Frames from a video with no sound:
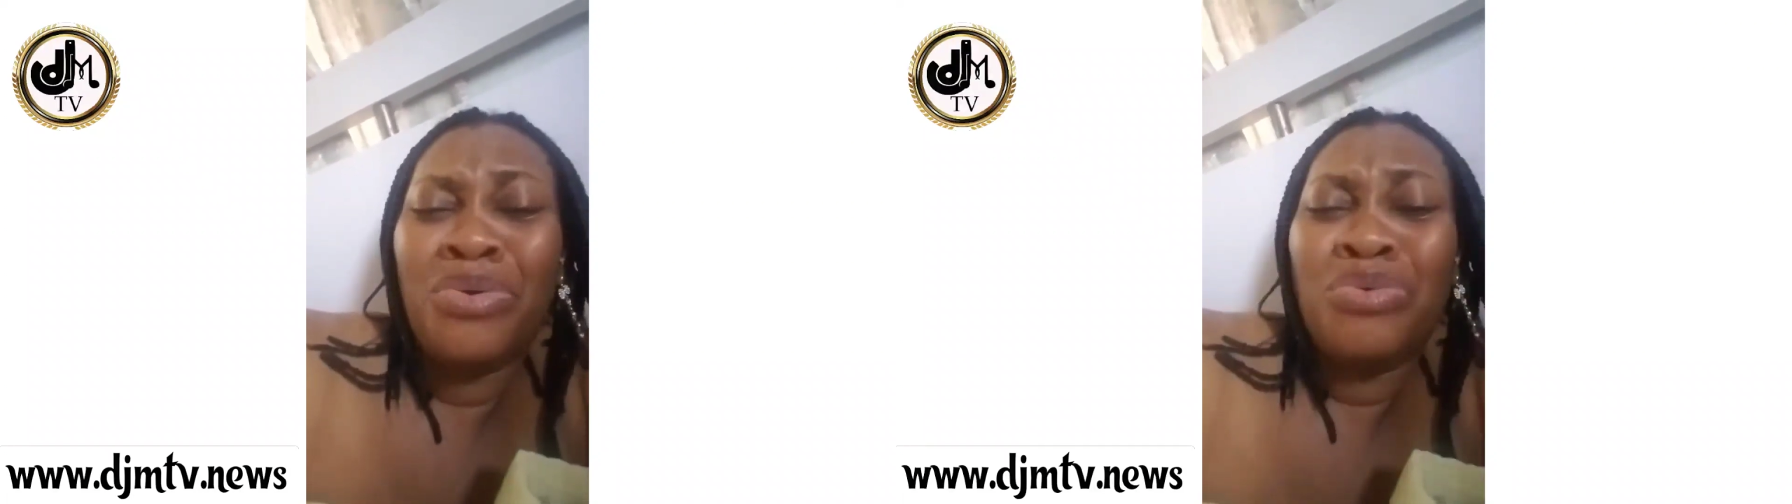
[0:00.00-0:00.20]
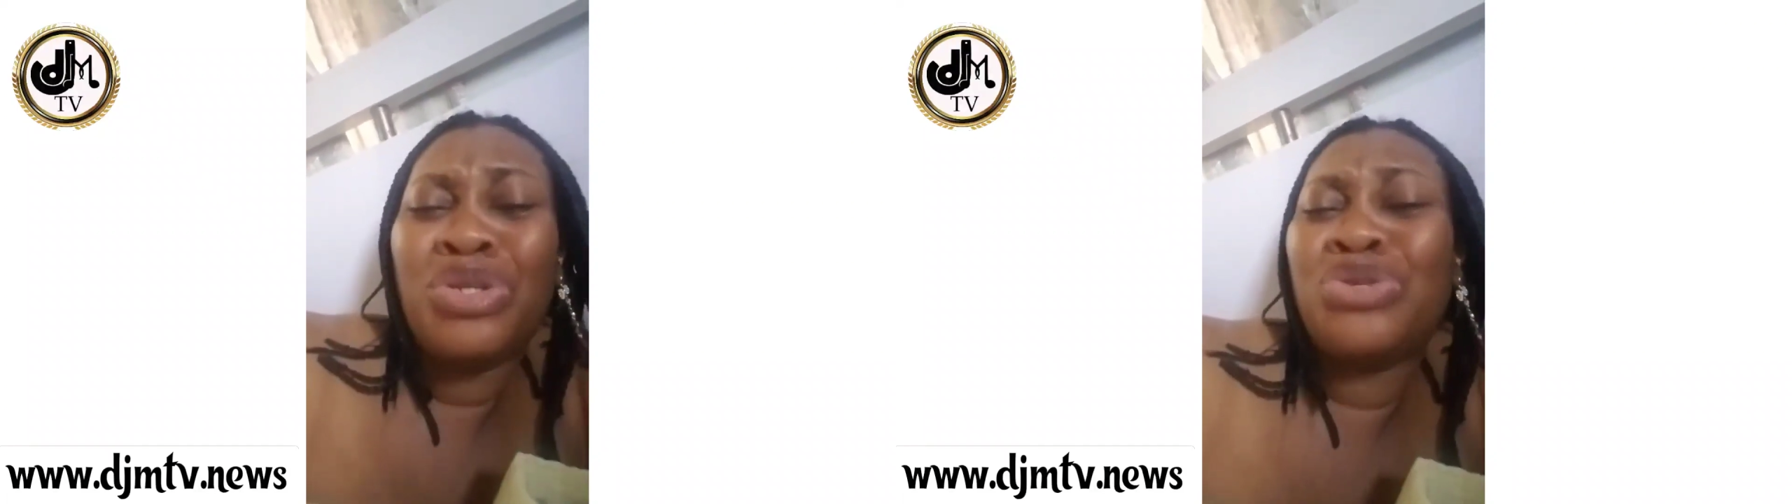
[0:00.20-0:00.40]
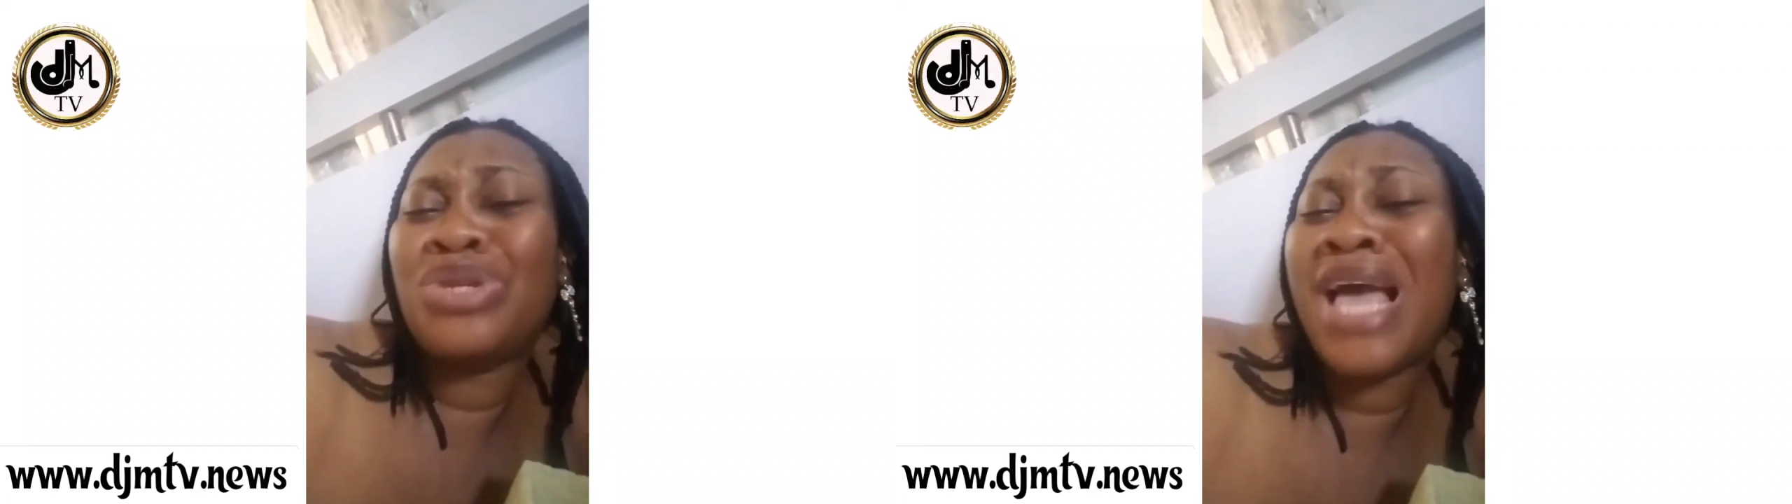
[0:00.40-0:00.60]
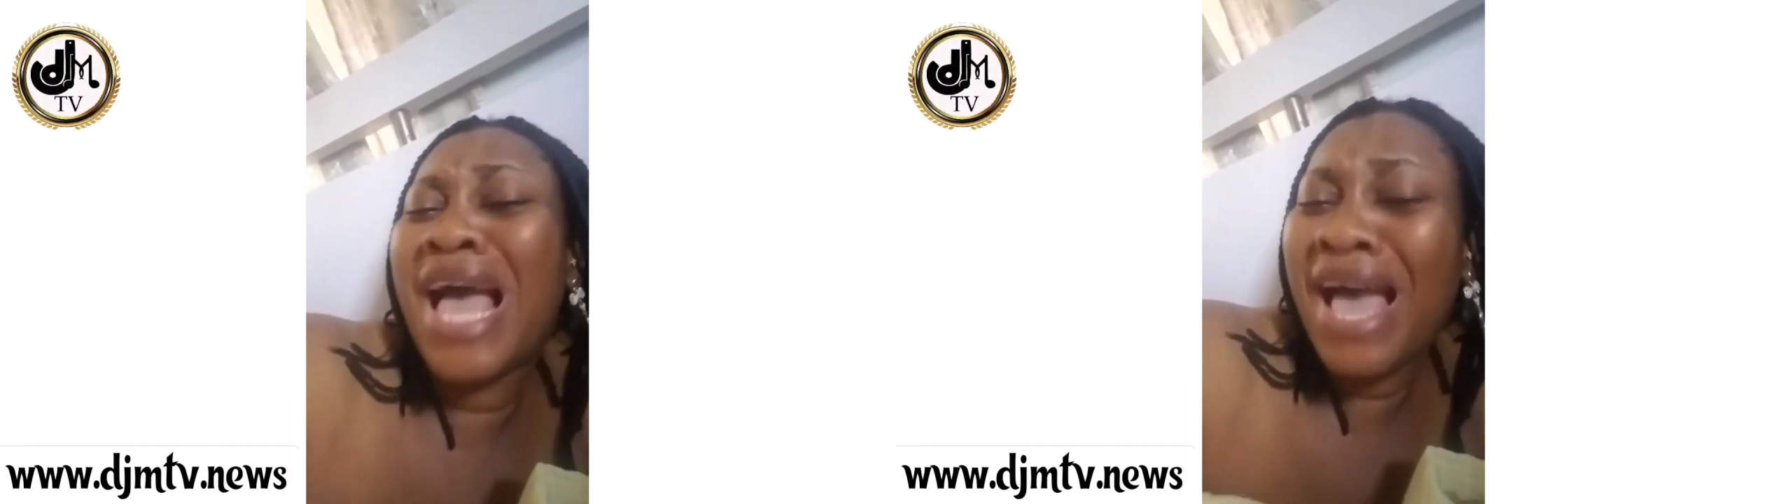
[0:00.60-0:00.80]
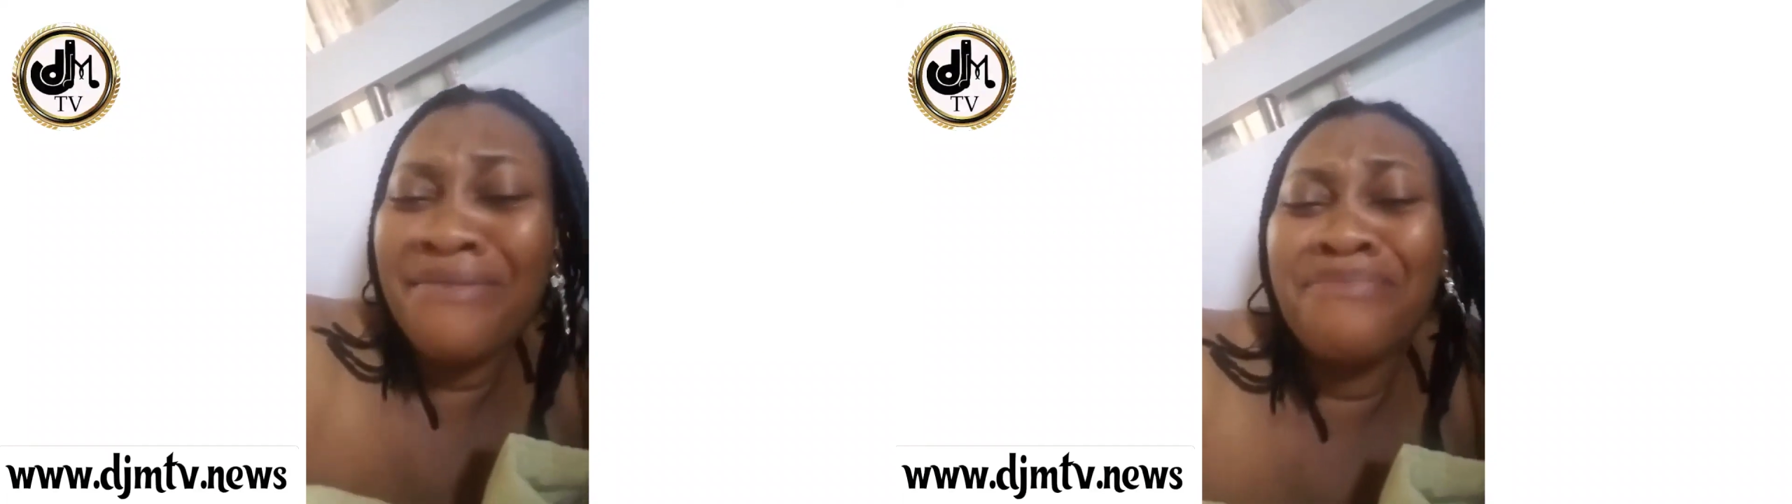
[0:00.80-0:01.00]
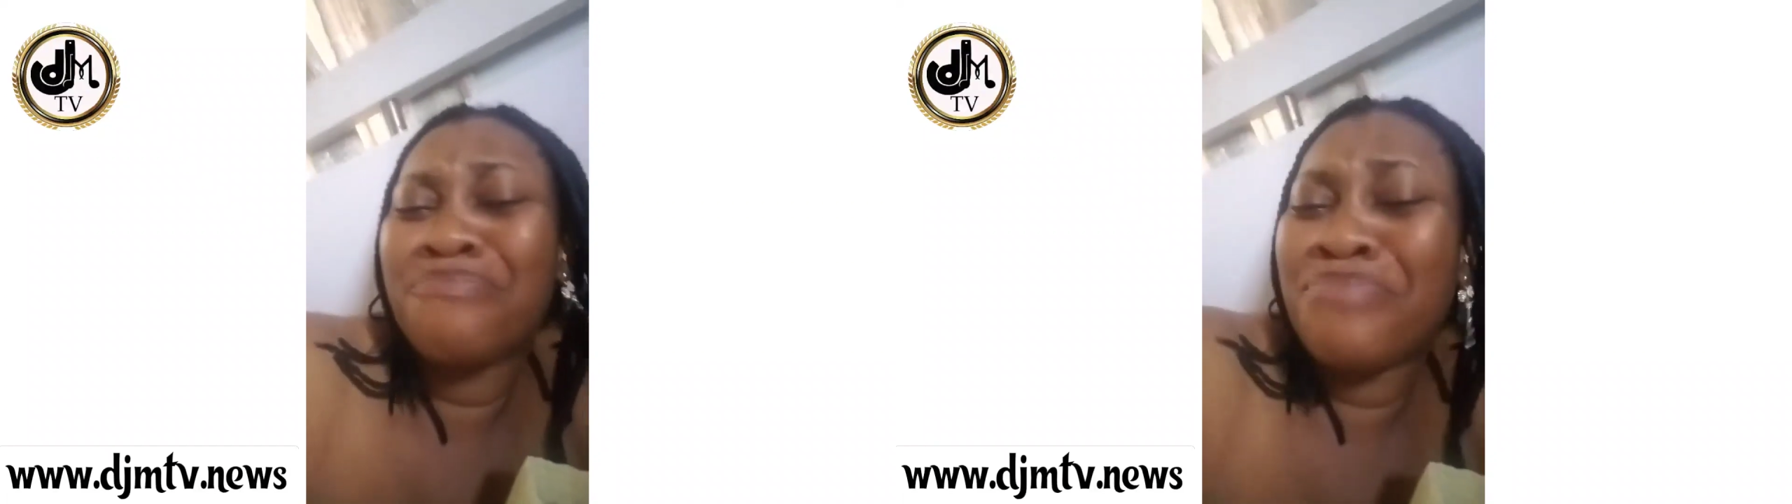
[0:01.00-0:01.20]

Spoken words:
We should have